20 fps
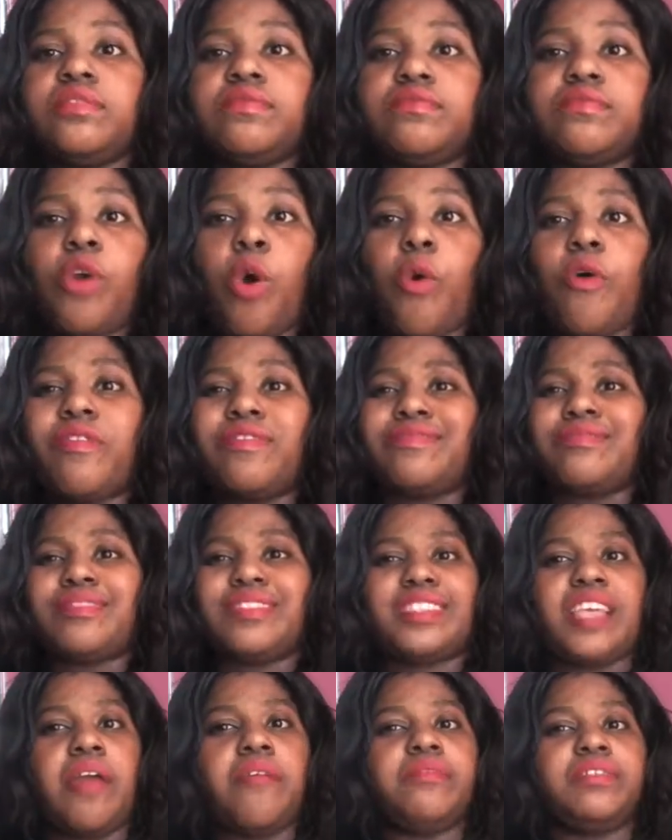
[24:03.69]
or
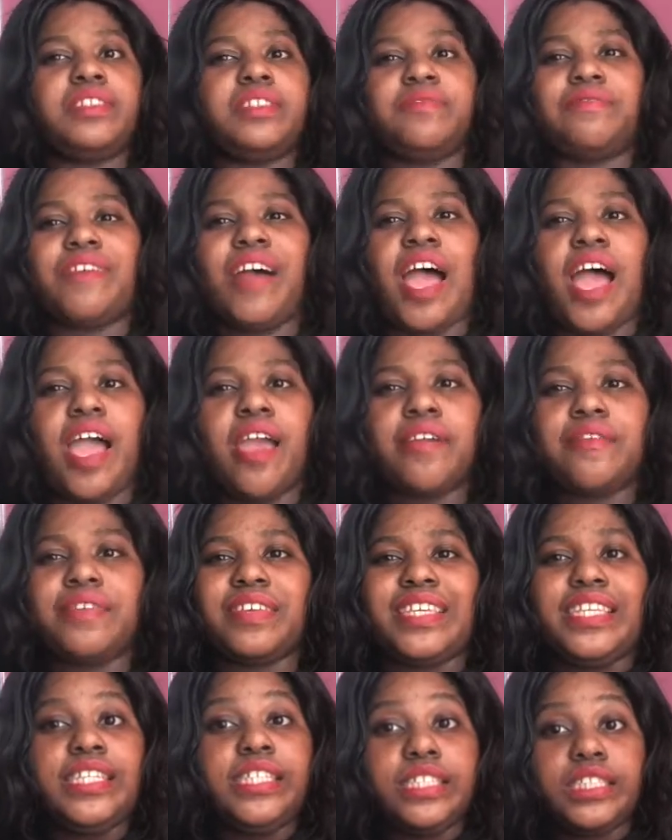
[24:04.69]
75
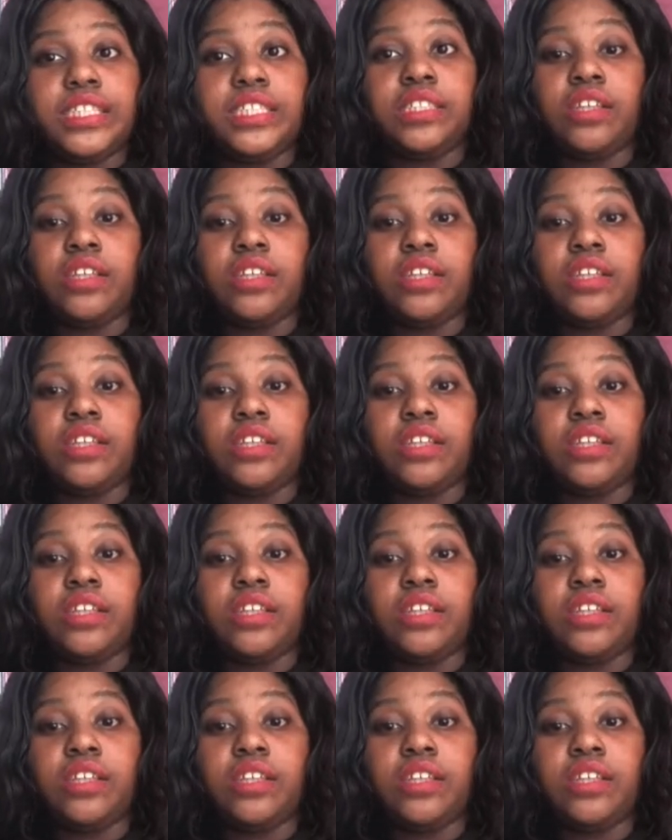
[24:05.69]
EC